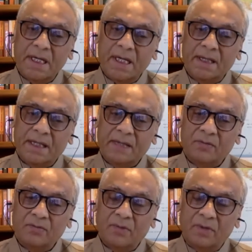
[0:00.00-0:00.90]
And
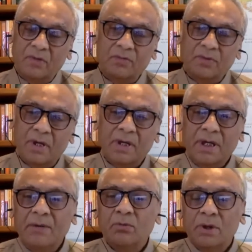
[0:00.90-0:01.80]
then
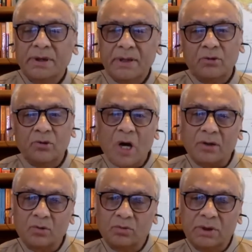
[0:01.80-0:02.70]
he wanted to
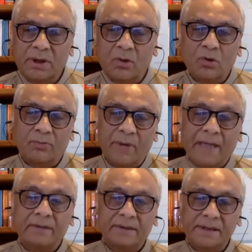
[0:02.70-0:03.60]
talk to the whole
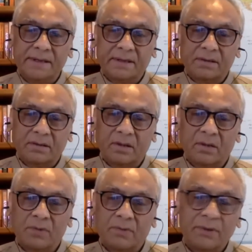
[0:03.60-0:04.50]
faculties of our